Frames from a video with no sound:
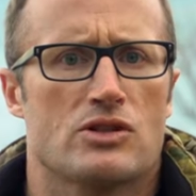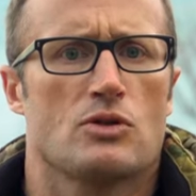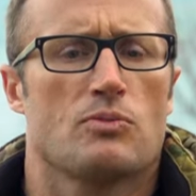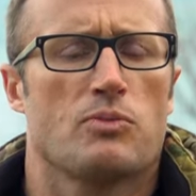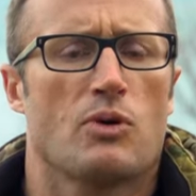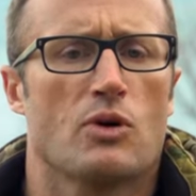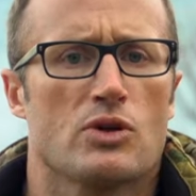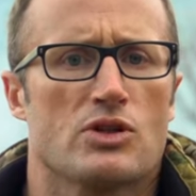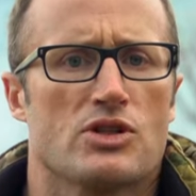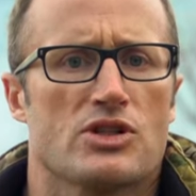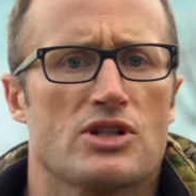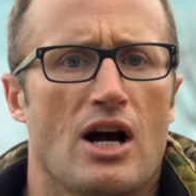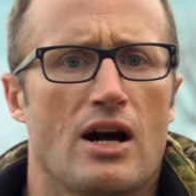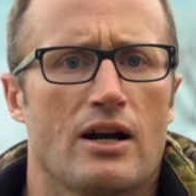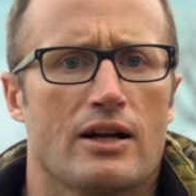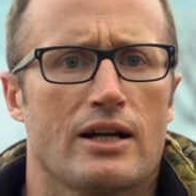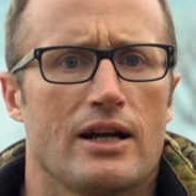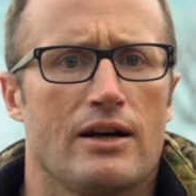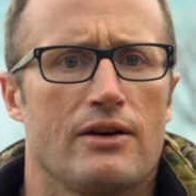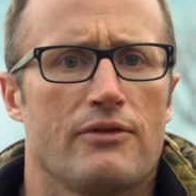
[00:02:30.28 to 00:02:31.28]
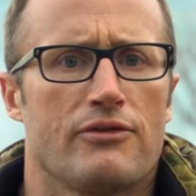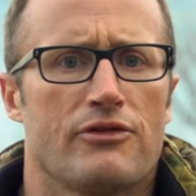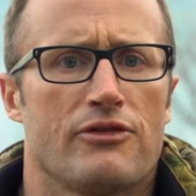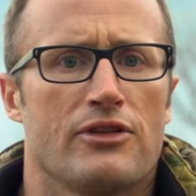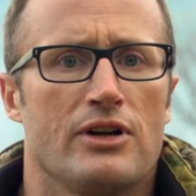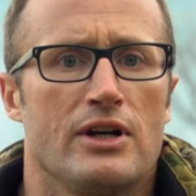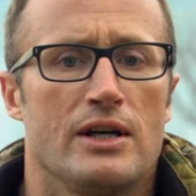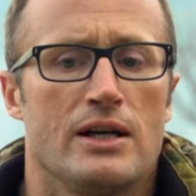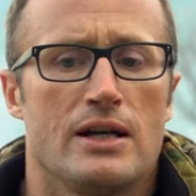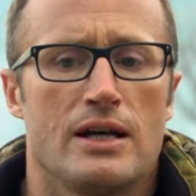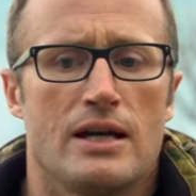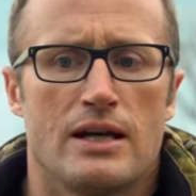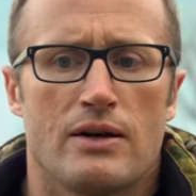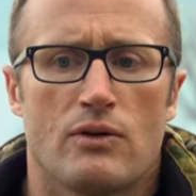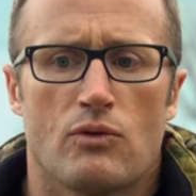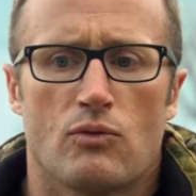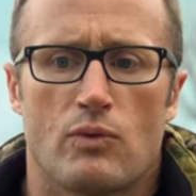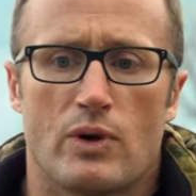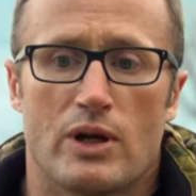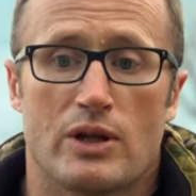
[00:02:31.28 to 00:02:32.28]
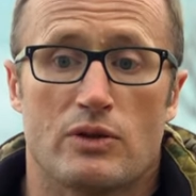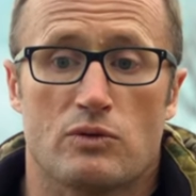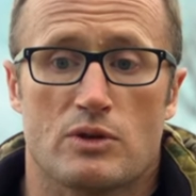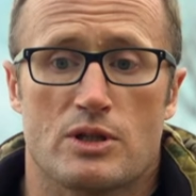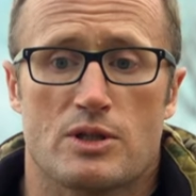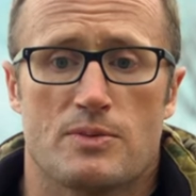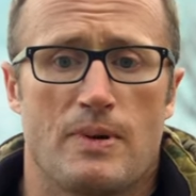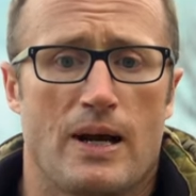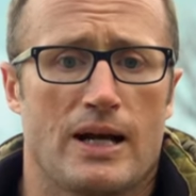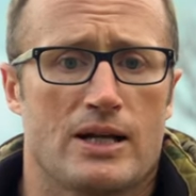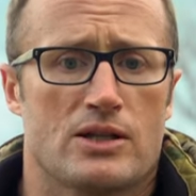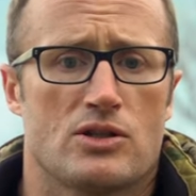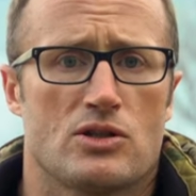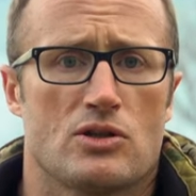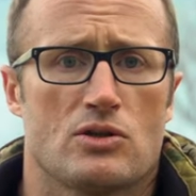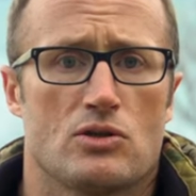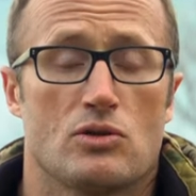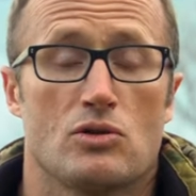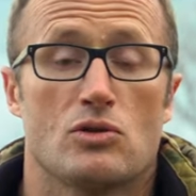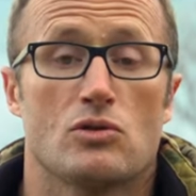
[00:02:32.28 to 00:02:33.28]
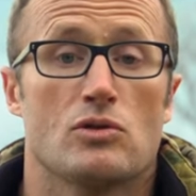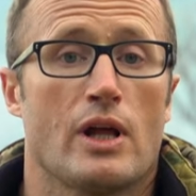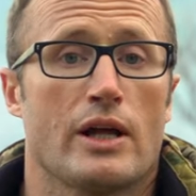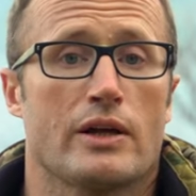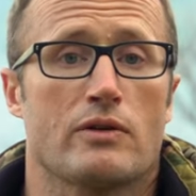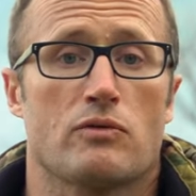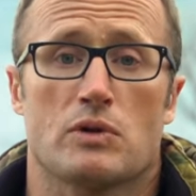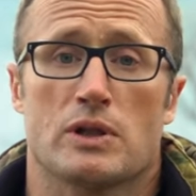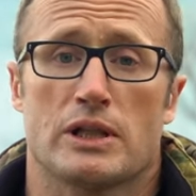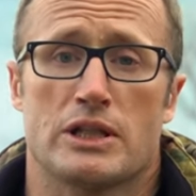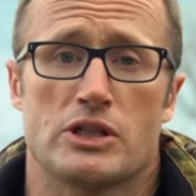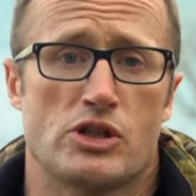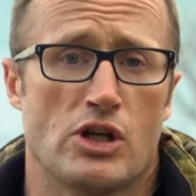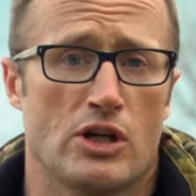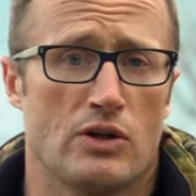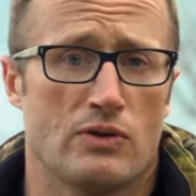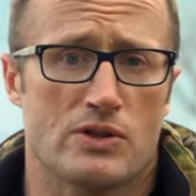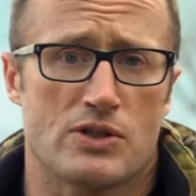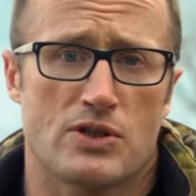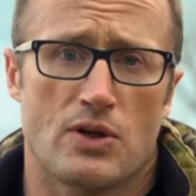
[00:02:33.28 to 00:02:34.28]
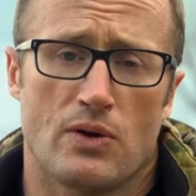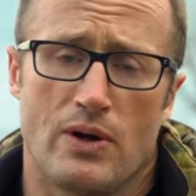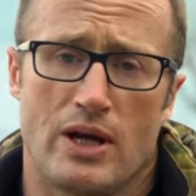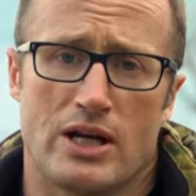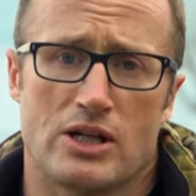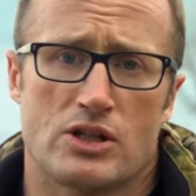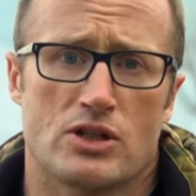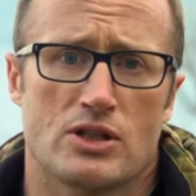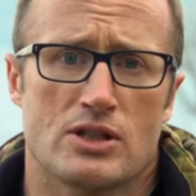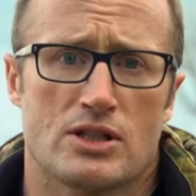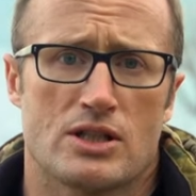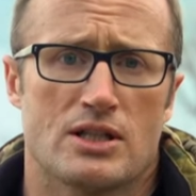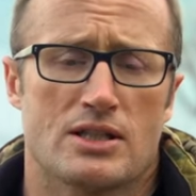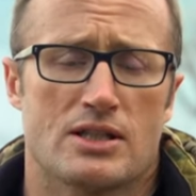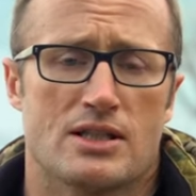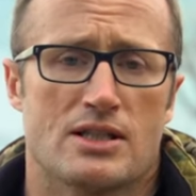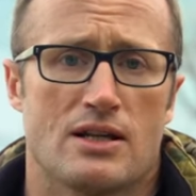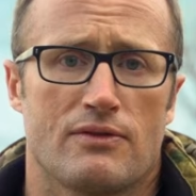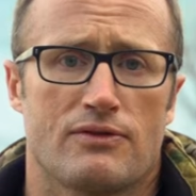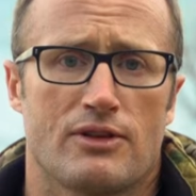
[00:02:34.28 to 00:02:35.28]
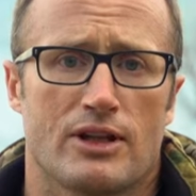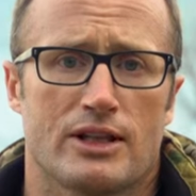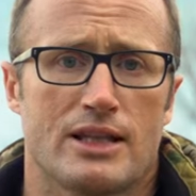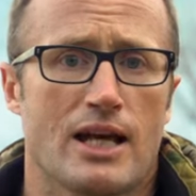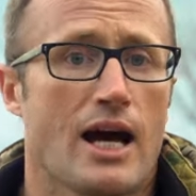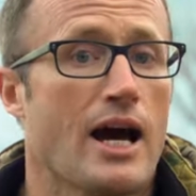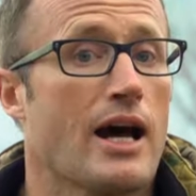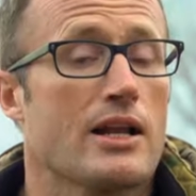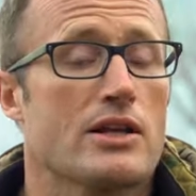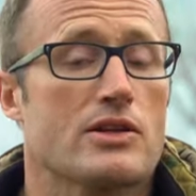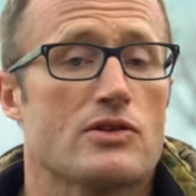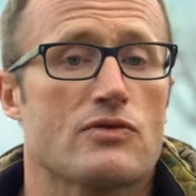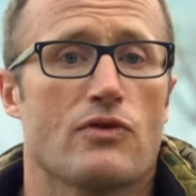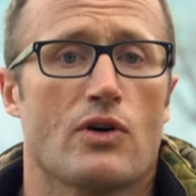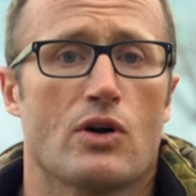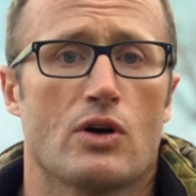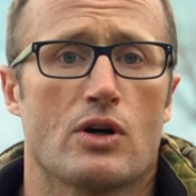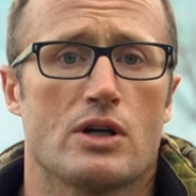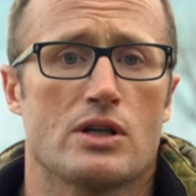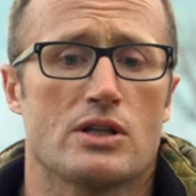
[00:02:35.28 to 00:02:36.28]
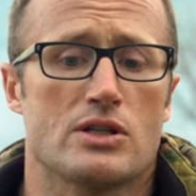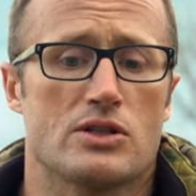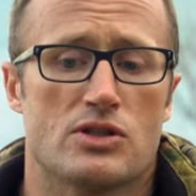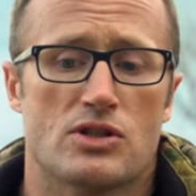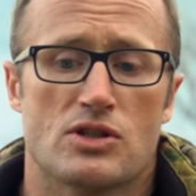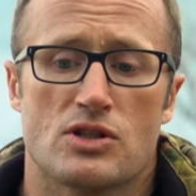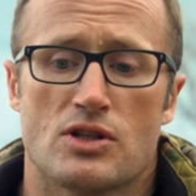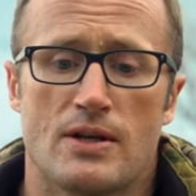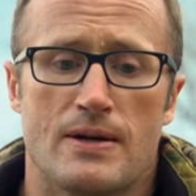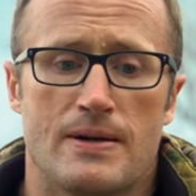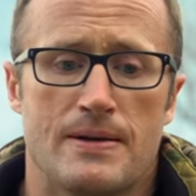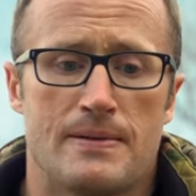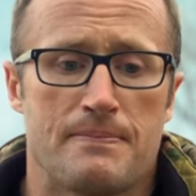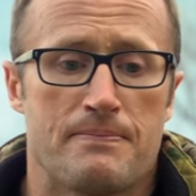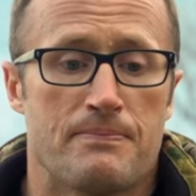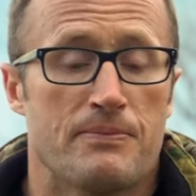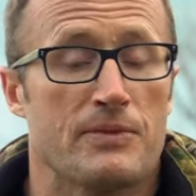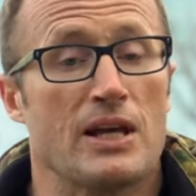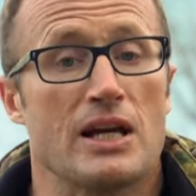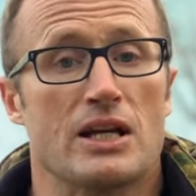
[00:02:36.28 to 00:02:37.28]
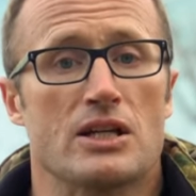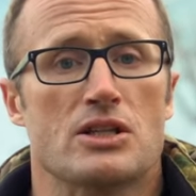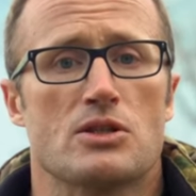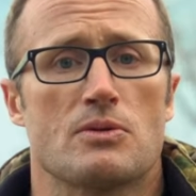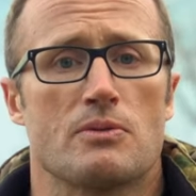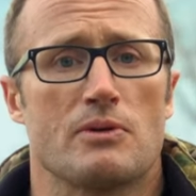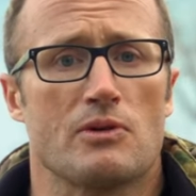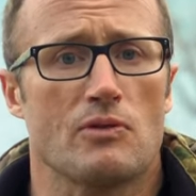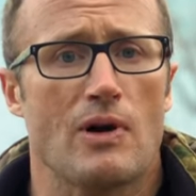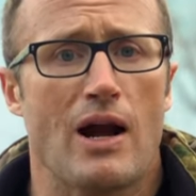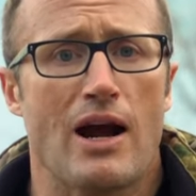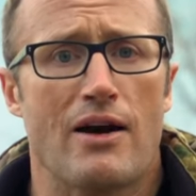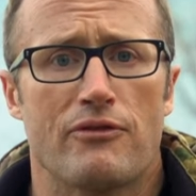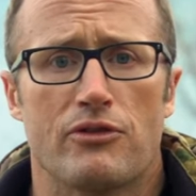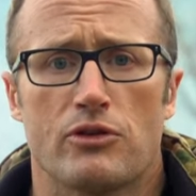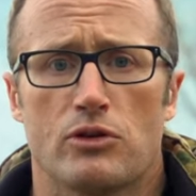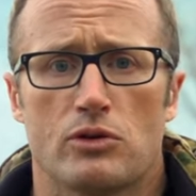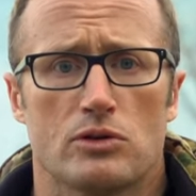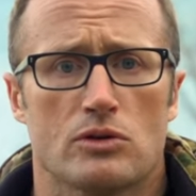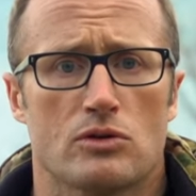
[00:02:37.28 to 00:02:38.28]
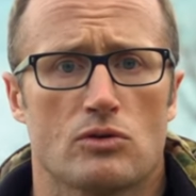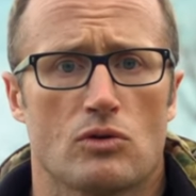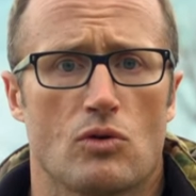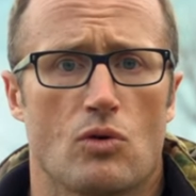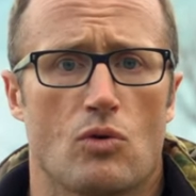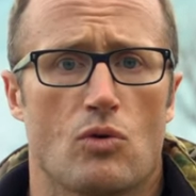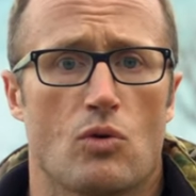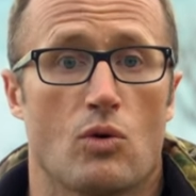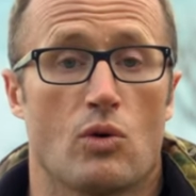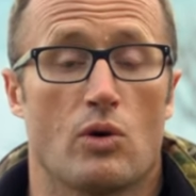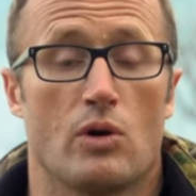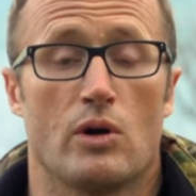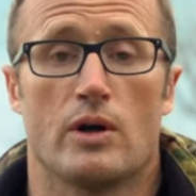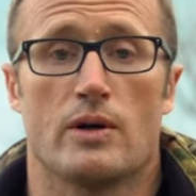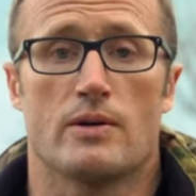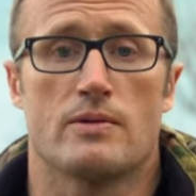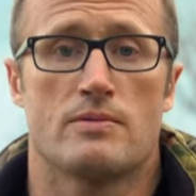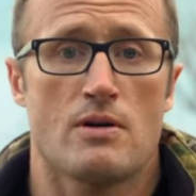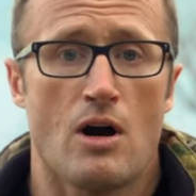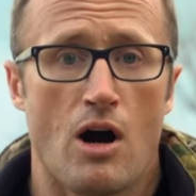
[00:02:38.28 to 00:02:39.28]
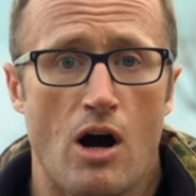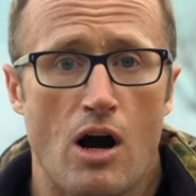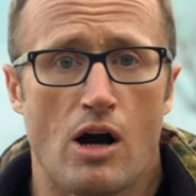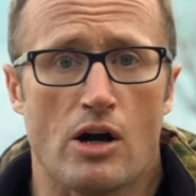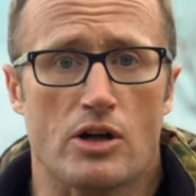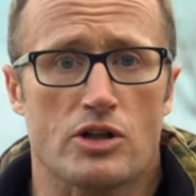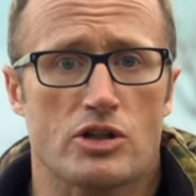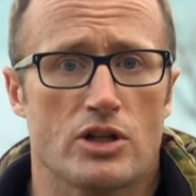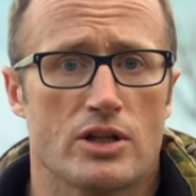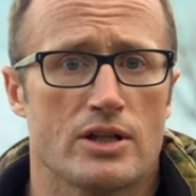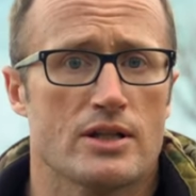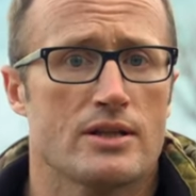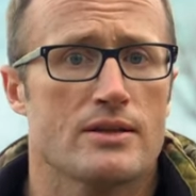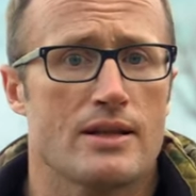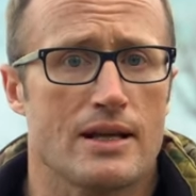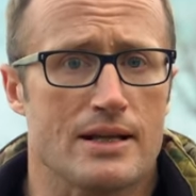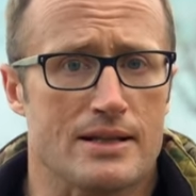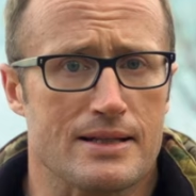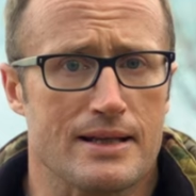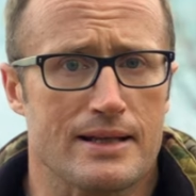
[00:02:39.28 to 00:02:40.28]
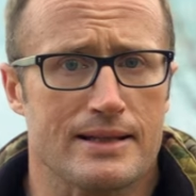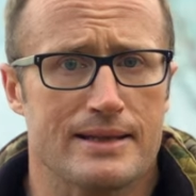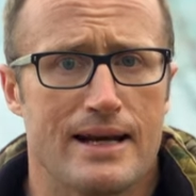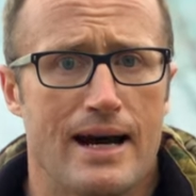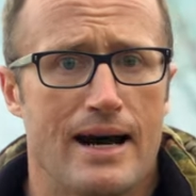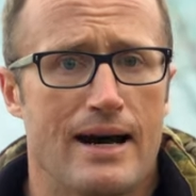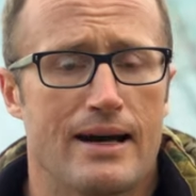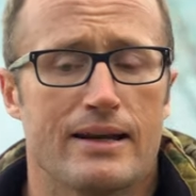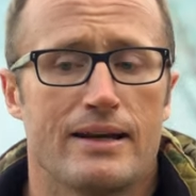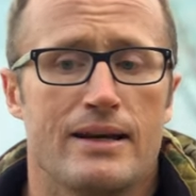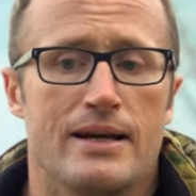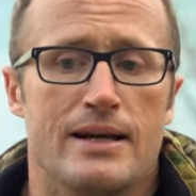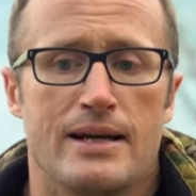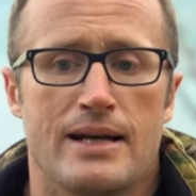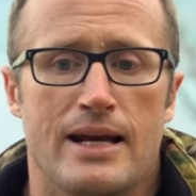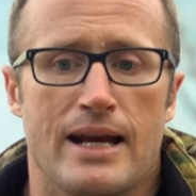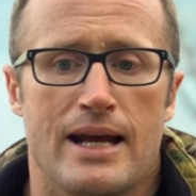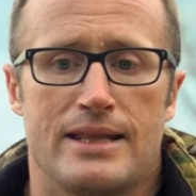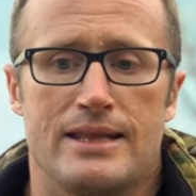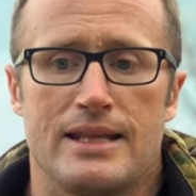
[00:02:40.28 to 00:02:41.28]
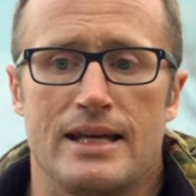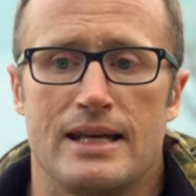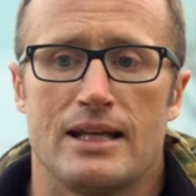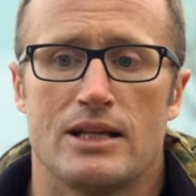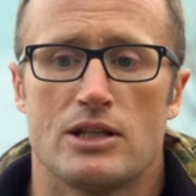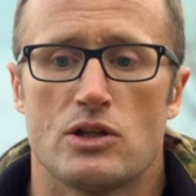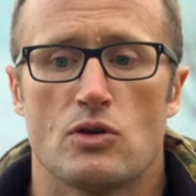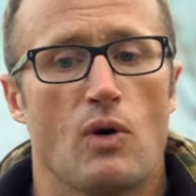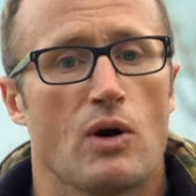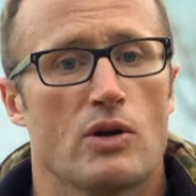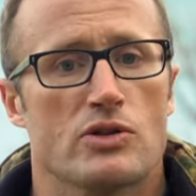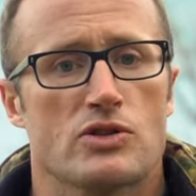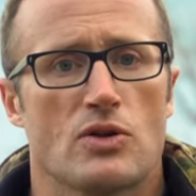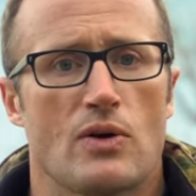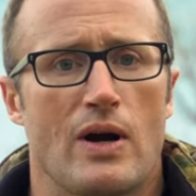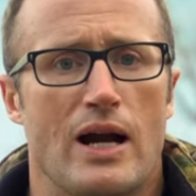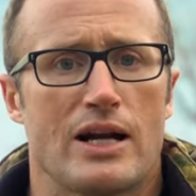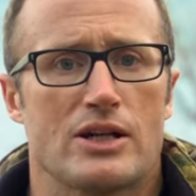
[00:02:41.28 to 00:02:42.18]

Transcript: of support SOC-F with respect to like really generous donations and stuff like that, as far as things to be raffled or auction, things like that. And then you also